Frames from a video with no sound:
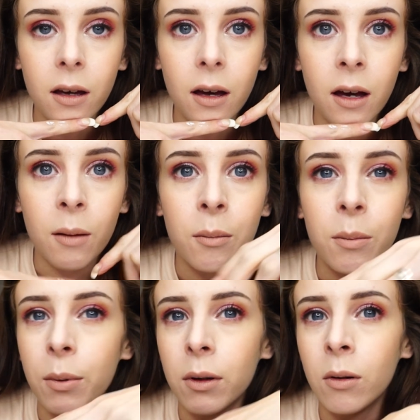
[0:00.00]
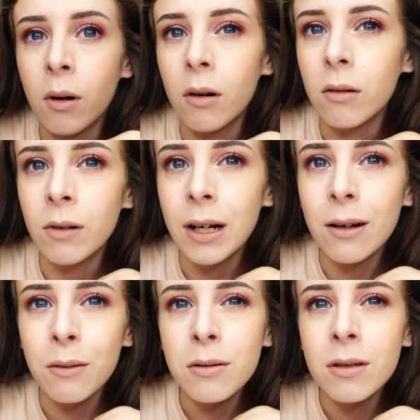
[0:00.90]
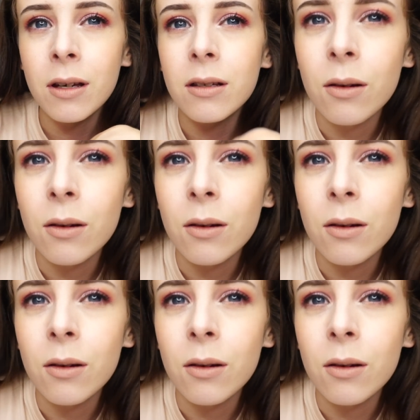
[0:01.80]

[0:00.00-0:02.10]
But you can't really notice it.